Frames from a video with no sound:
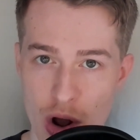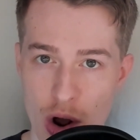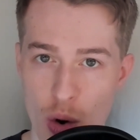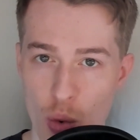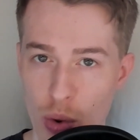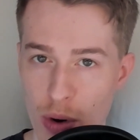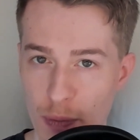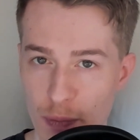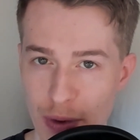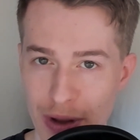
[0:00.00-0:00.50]

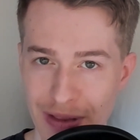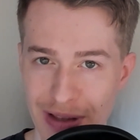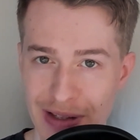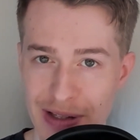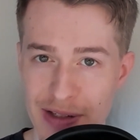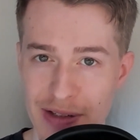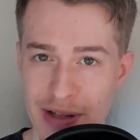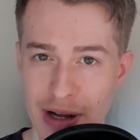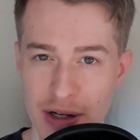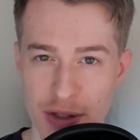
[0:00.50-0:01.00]
We think that
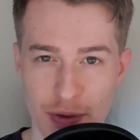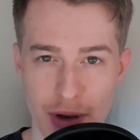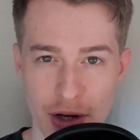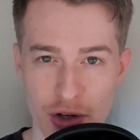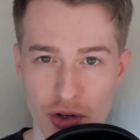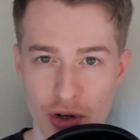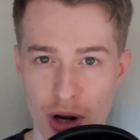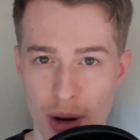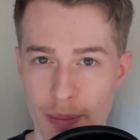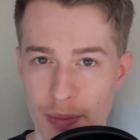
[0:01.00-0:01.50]

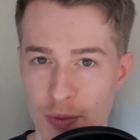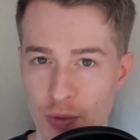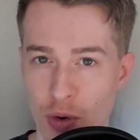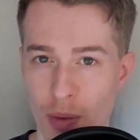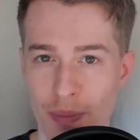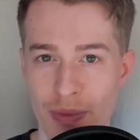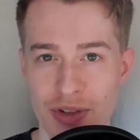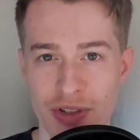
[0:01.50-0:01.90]
dissatisfaction comes from the